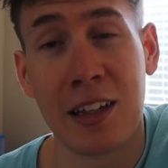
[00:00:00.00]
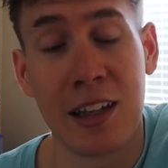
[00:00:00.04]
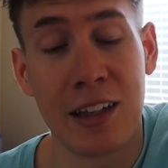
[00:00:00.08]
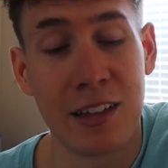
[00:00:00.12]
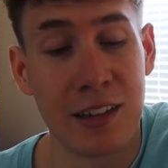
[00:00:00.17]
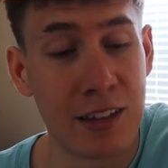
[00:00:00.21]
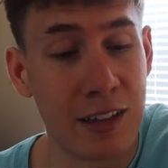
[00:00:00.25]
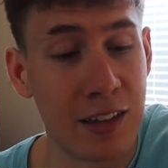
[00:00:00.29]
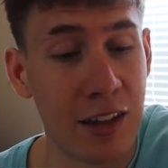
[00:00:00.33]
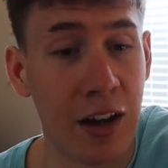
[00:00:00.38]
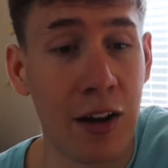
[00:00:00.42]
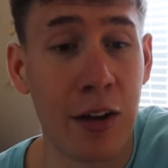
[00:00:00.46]

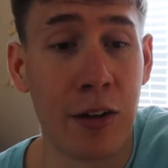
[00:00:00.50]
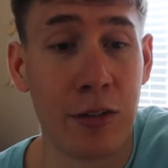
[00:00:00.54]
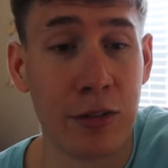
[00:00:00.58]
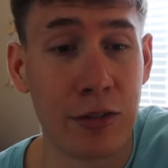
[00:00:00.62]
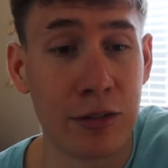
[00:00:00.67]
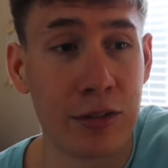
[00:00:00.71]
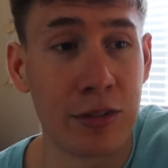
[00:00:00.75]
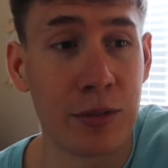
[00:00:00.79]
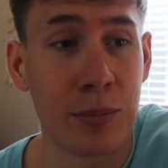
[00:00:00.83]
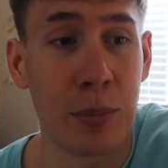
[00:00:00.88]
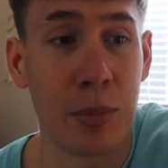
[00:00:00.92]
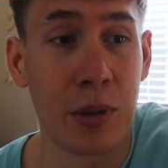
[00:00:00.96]
it's
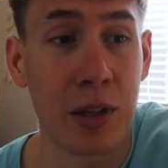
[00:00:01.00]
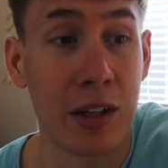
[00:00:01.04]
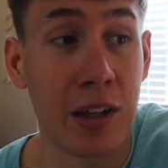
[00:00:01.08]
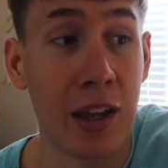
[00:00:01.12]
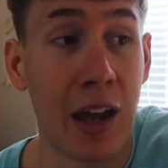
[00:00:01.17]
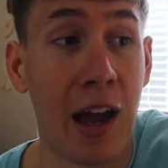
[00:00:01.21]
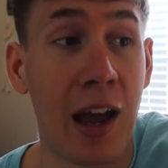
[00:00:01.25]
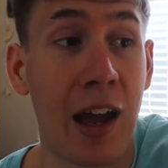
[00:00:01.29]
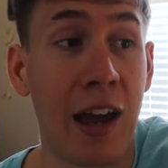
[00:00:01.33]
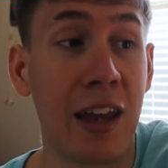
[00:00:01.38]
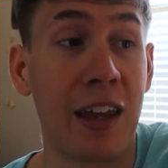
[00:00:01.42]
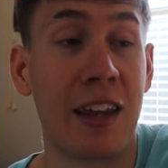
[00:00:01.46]
tough. But
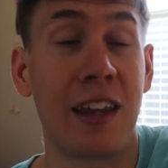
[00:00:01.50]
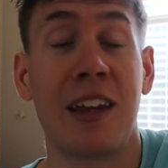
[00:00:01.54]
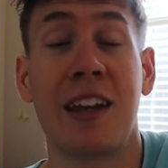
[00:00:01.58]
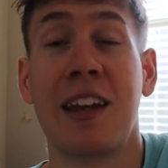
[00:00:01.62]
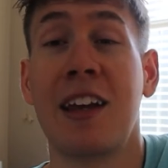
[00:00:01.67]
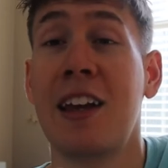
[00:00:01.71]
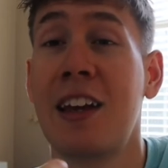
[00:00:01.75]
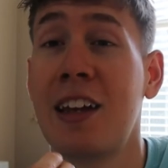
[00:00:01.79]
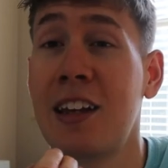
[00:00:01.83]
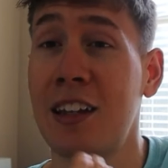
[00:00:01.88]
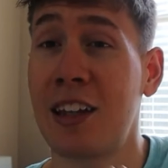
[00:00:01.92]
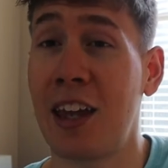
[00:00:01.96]
I
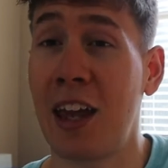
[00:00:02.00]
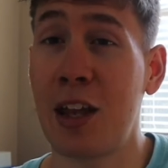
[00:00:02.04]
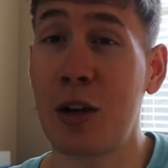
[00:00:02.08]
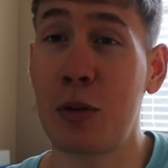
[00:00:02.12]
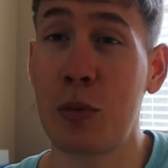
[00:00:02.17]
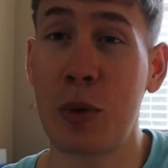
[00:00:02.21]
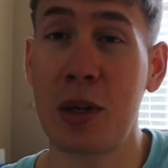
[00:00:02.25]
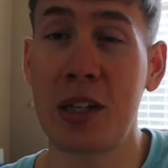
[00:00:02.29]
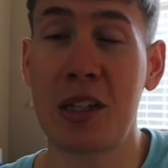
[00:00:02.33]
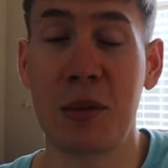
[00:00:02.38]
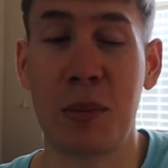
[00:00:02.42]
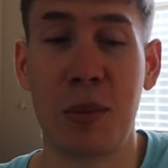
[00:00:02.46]
can't
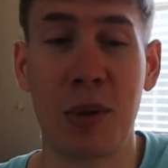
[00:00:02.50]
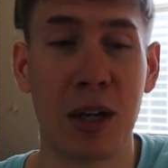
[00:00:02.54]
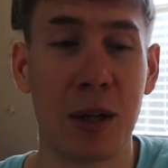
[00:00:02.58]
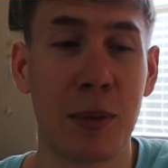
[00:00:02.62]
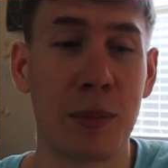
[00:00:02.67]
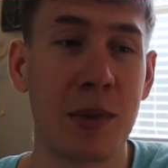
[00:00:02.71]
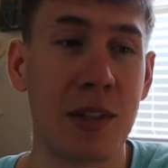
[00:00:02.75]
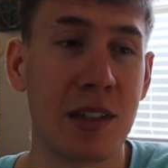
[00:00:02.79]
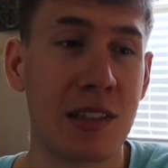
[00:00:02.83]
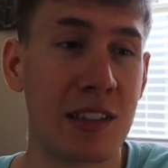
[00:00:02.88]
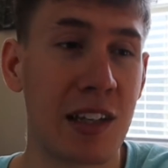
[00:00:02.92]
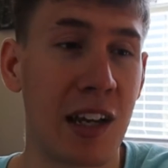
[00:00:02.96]
wait to pick
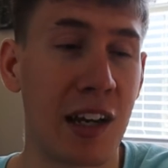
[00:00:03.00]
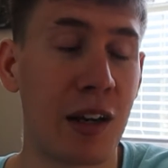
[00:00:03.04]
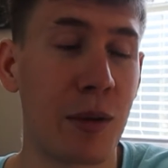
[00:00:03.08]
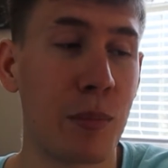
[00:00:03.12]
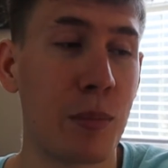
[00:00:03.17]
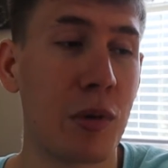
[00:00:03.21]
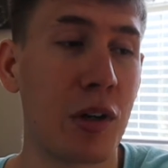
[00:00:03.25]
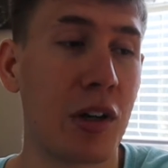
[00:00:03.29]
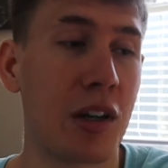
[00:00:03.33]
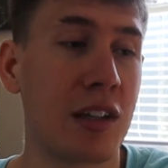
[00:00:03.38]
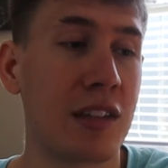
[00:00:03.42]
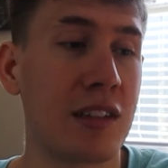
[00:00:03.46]
up the
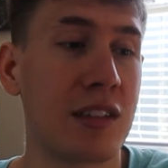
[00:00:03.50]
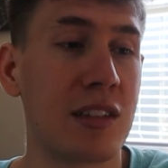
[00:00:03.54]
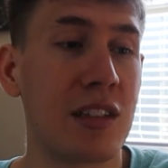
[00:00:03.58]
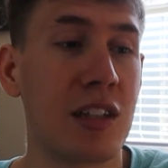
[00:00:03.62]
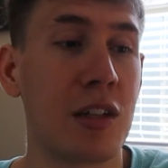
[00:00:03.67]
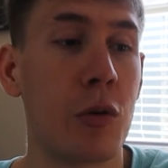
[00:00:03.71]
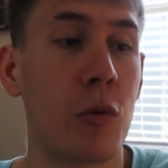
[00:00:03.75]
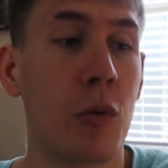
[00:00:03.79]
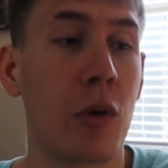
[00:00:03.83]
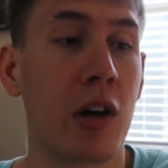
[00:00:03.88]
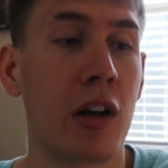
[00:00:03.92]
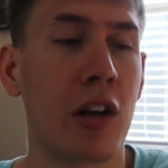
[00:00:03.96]
second book and
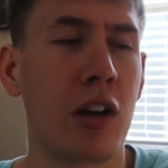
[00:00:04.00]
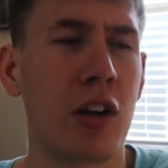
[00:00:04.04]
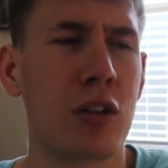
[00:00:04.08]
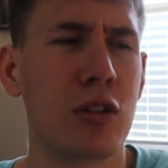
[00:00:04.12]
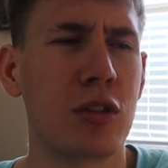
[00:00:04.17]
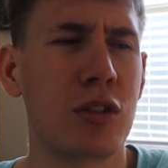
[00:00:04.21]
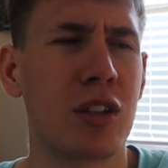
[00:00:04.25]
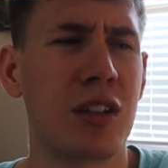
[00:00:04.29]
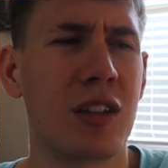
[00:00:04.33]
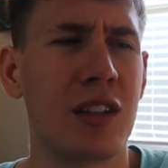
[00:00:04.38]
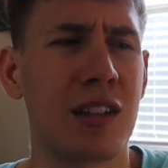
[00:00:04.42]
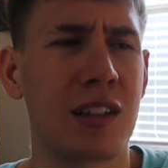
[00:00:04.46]
see where it
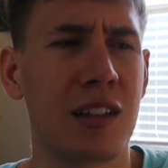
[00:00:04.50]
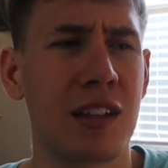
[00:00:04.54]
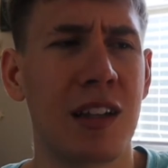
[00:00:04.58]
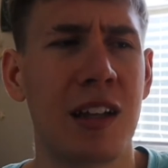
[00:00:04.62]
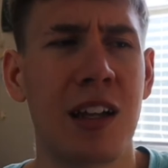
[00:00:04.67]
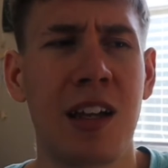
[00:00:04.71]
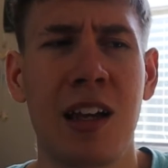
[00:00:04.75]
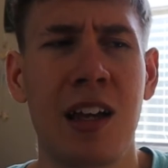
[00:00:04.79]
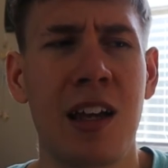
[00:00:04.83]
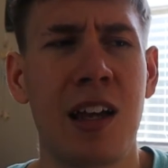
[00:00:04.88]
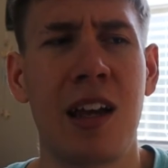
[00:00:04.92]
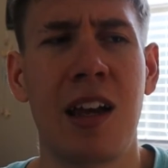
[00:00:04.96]
goes in
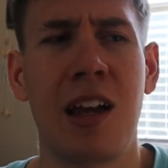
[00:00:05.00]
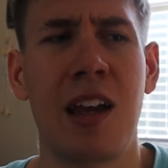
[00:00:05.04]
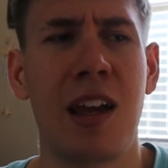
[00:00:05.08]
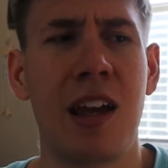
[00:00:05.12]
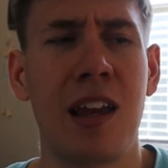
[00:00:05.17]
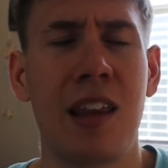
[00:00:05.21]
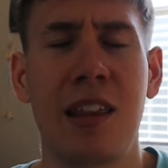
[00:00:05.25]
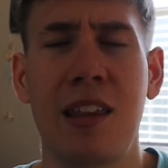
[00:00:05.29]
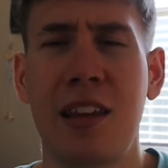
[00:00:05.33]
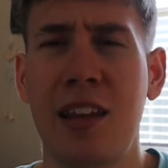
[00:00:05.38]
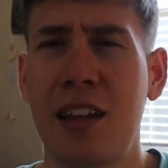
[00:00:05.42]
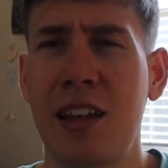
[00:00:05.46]

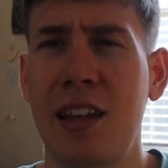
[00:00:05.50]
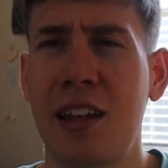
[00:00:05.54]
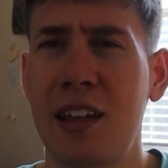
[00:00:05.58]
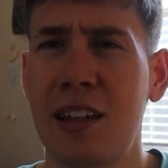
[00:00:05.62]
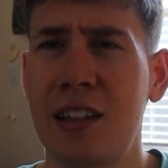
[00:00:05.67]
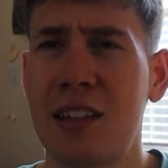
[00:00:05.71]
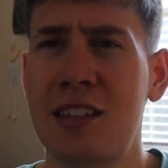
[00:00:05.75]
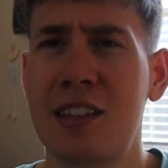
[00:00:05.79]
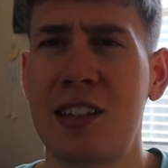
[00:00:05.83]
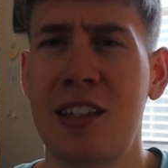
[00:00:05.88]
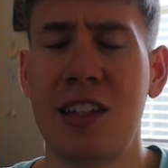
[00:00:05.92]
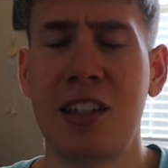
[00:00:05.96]
the
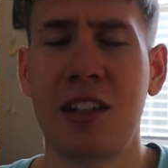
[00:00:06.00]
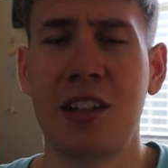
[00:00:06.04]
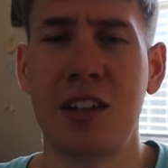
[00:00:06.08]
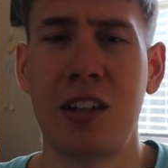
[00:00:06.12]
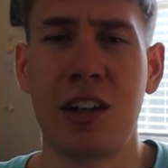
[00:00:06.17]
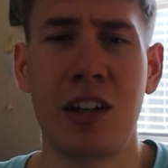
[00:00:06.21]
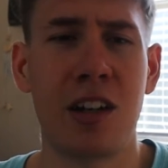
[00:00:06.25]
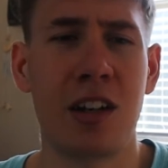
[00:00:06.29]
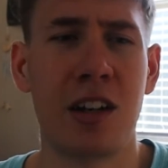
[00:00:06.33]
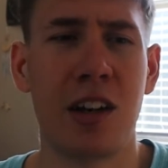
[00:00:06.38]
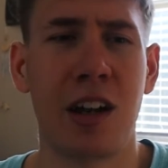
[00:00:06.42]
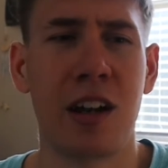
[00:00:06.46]
senior
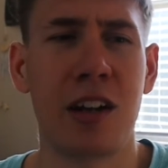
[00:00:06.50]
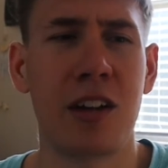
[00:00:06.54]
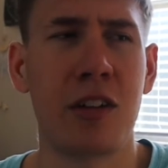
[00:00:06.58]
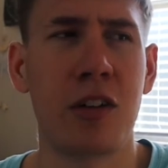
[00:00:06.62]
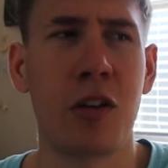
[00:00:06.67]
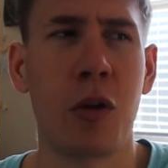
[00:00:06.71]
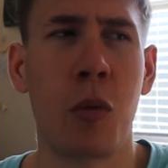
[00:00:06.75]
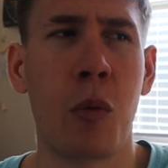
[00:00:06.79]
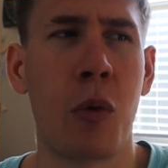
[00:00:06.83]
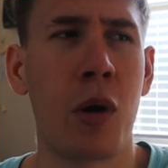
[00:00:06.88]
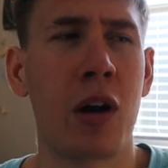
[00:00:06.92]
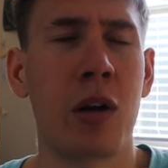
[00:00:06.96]
year. I don't
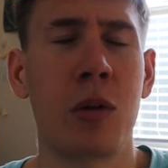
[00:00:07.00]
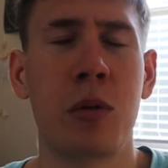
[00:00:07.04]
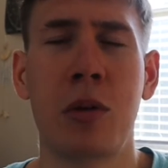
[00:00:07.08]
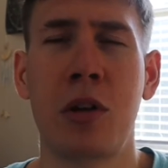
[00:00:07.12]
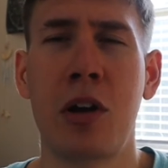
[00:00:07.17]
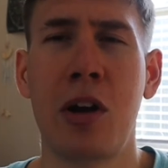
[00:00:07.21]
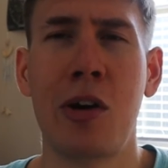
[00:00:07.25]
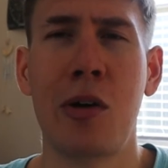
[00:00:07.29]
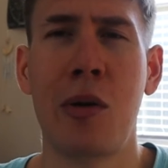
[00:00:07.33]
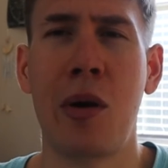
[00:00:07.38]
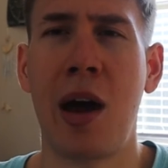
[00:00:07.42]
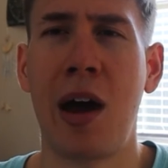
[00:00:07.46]
know where it will
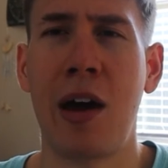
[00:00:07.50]
go